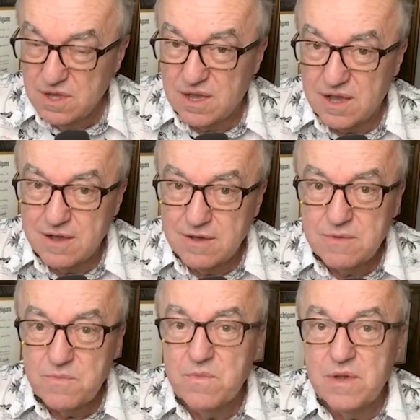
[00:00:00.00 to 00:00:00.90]

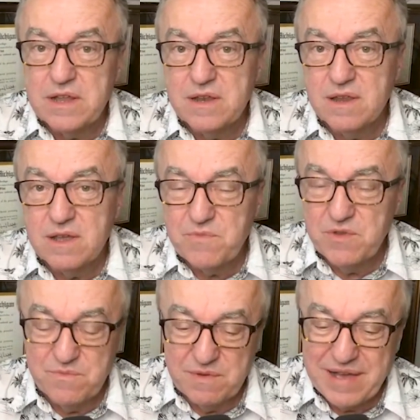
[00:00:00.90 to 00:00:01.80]
But
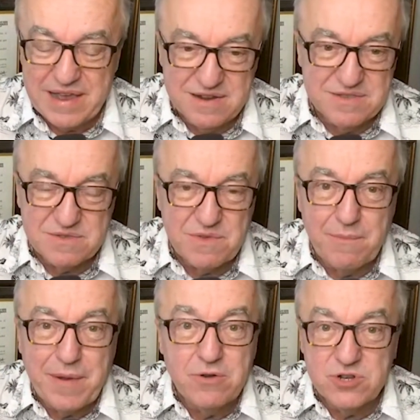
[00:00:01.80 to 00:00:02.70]
mine is
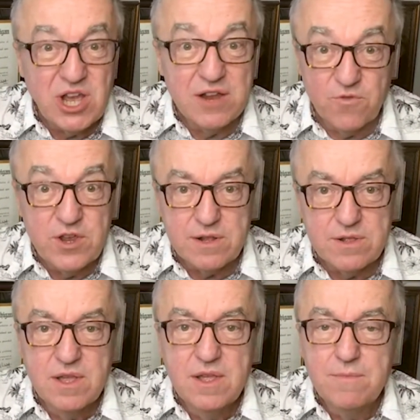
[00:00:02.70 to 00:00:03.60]
about John Friedel.